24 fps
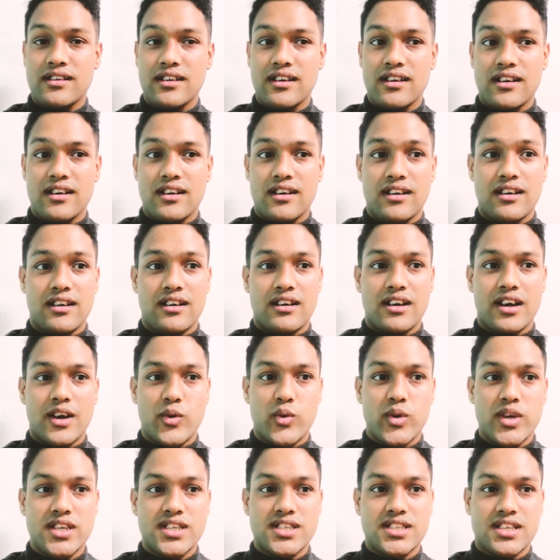I
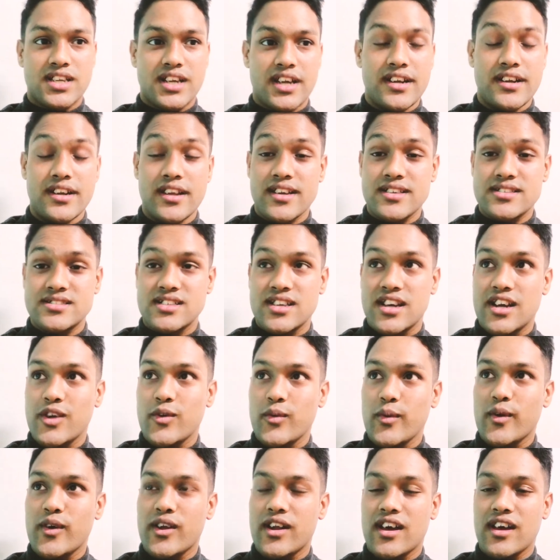wish in next year
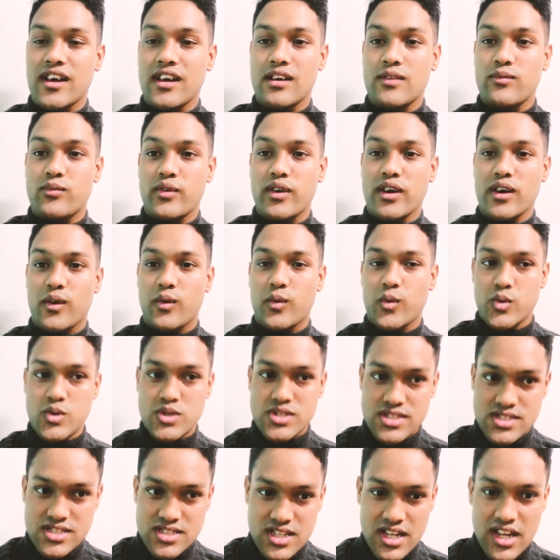you're gonna have a good
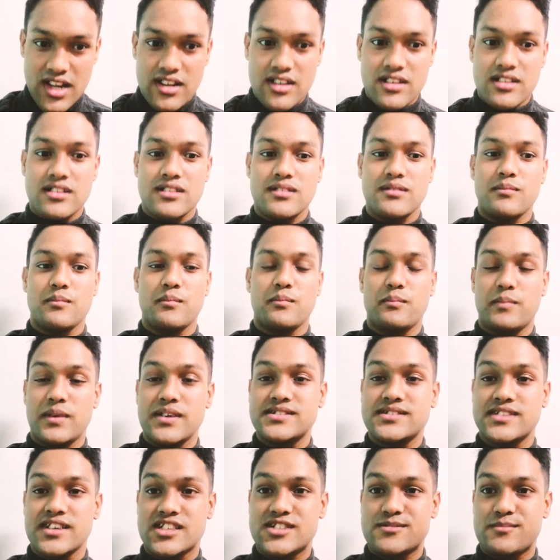and
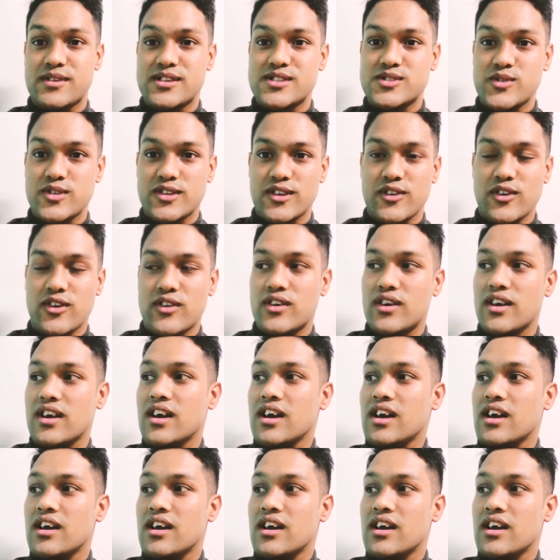best experience with your